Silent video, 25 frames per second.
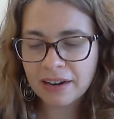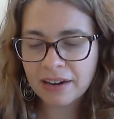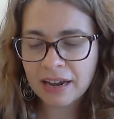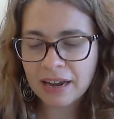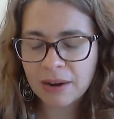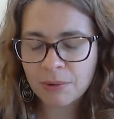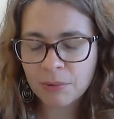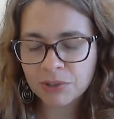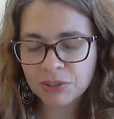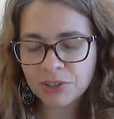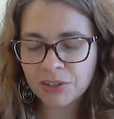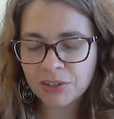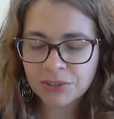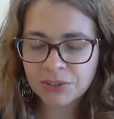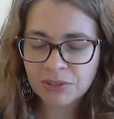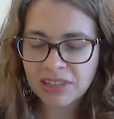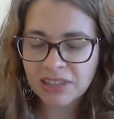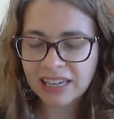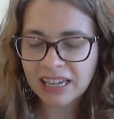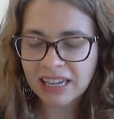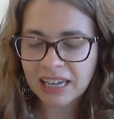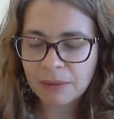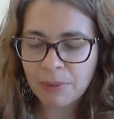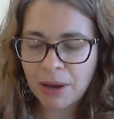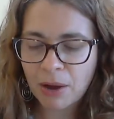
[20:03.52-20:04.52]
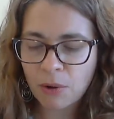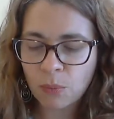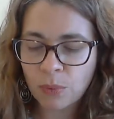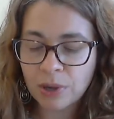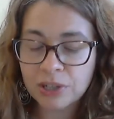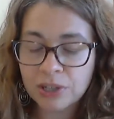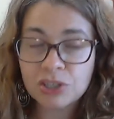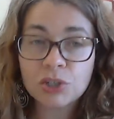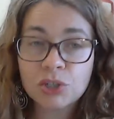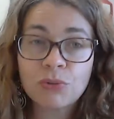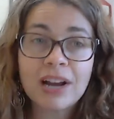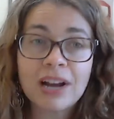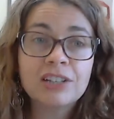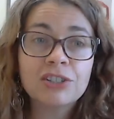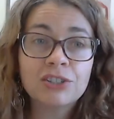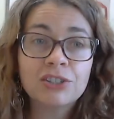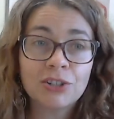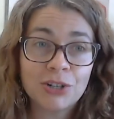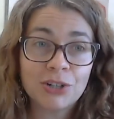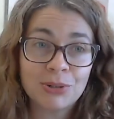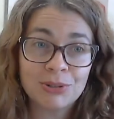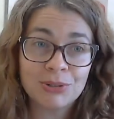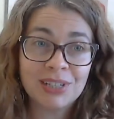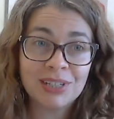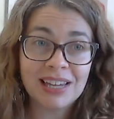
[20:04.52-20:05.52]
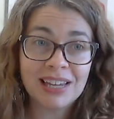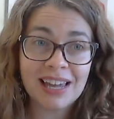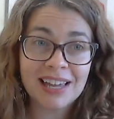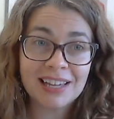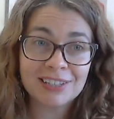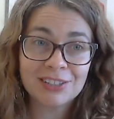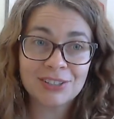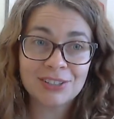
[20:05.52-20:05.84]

I was also thinking about what trends are you seeing?